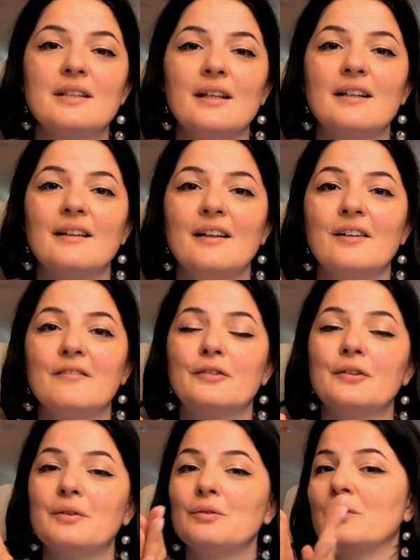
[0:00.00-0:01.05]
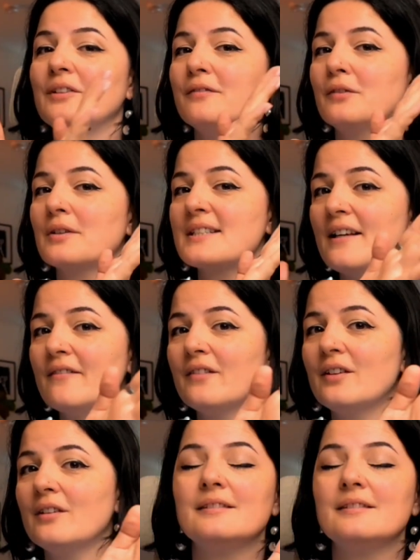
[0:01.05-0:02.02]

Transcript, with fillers: they are there for you 24 7.